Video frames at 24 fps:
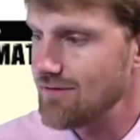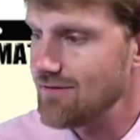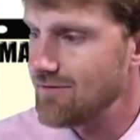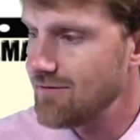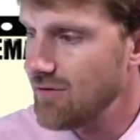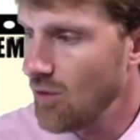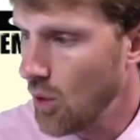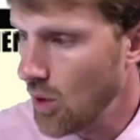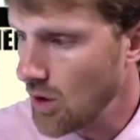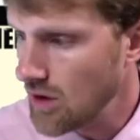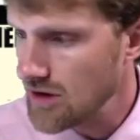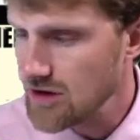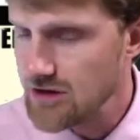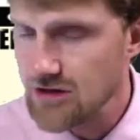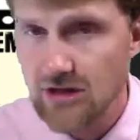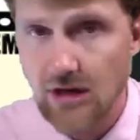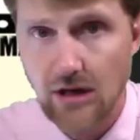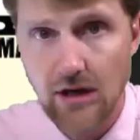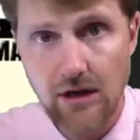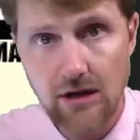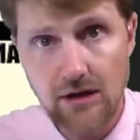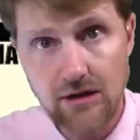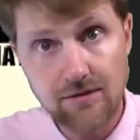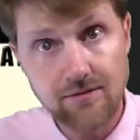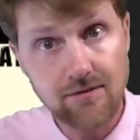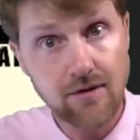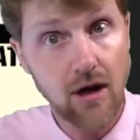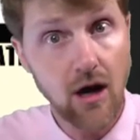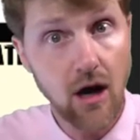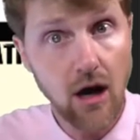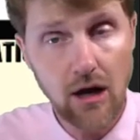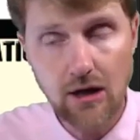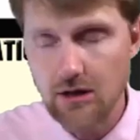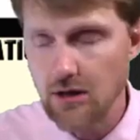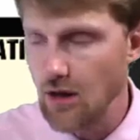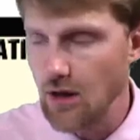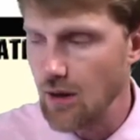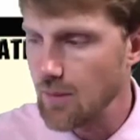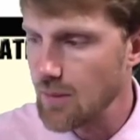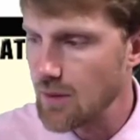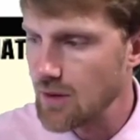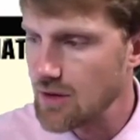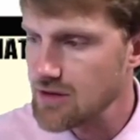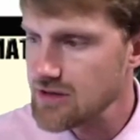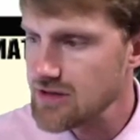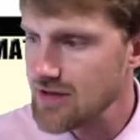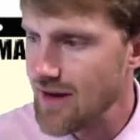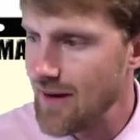four consecutive odd
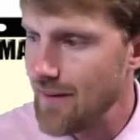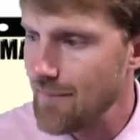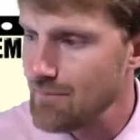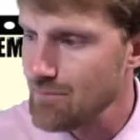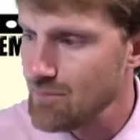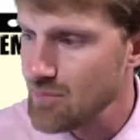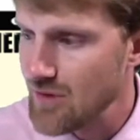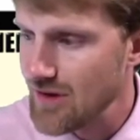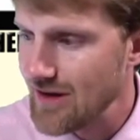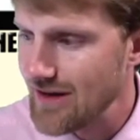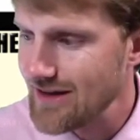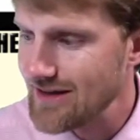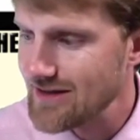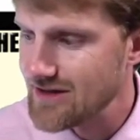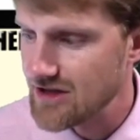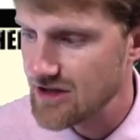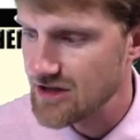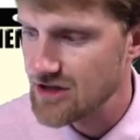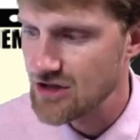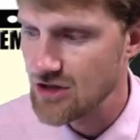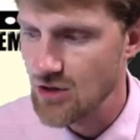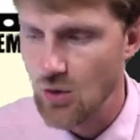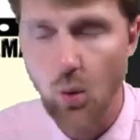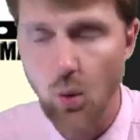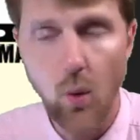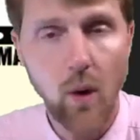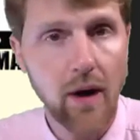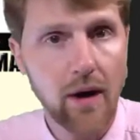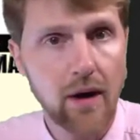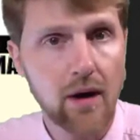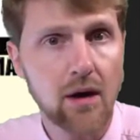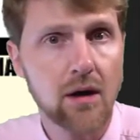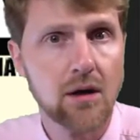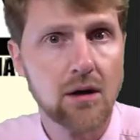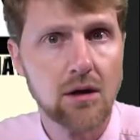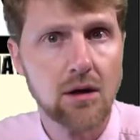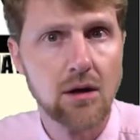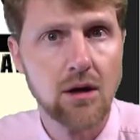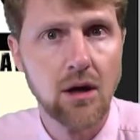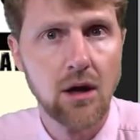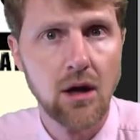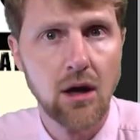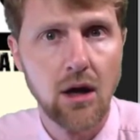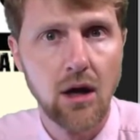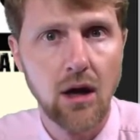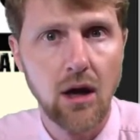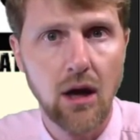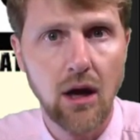numbers is a square.
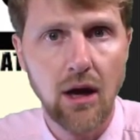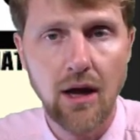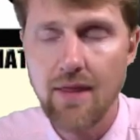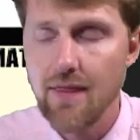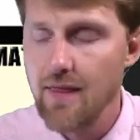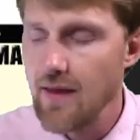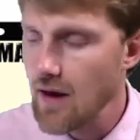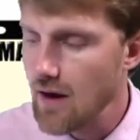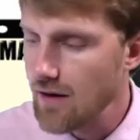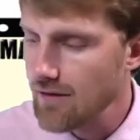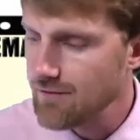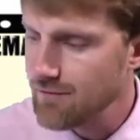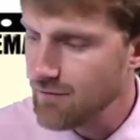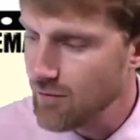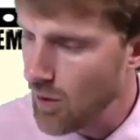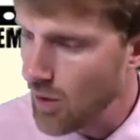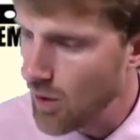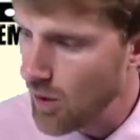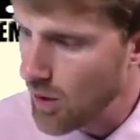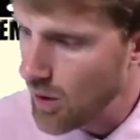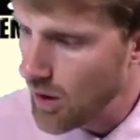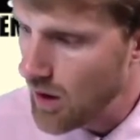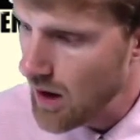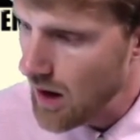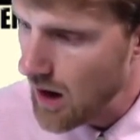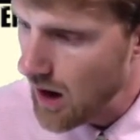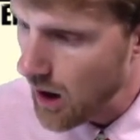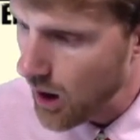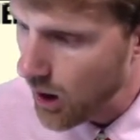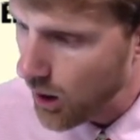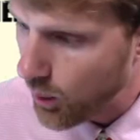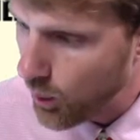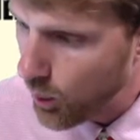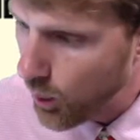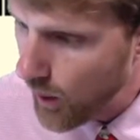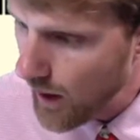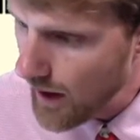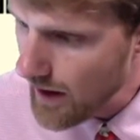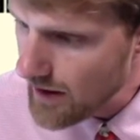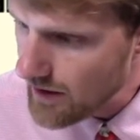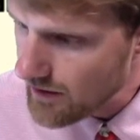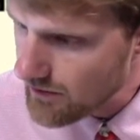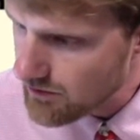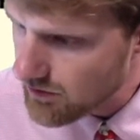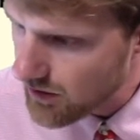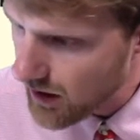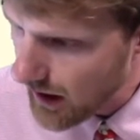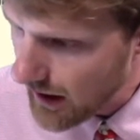And therefore, our way
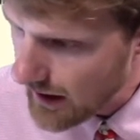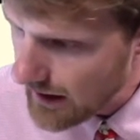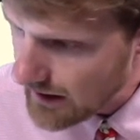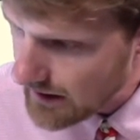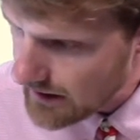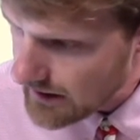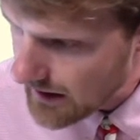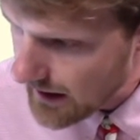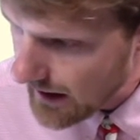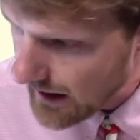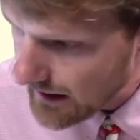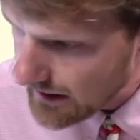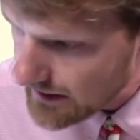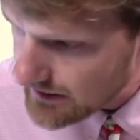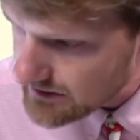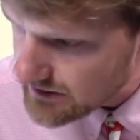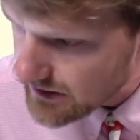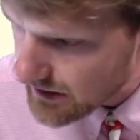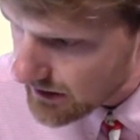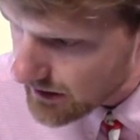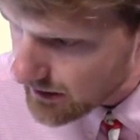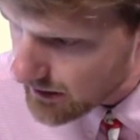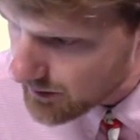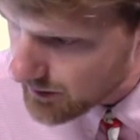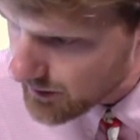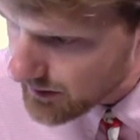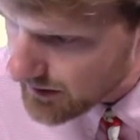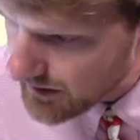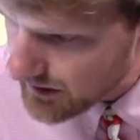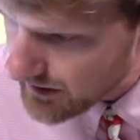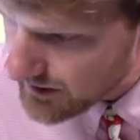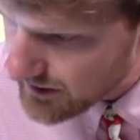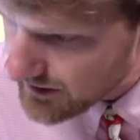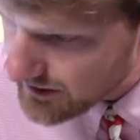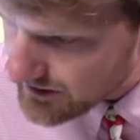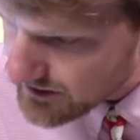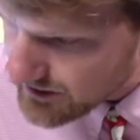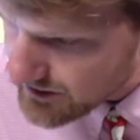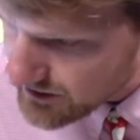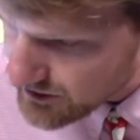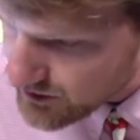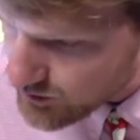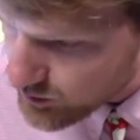of writing that is going to be, this is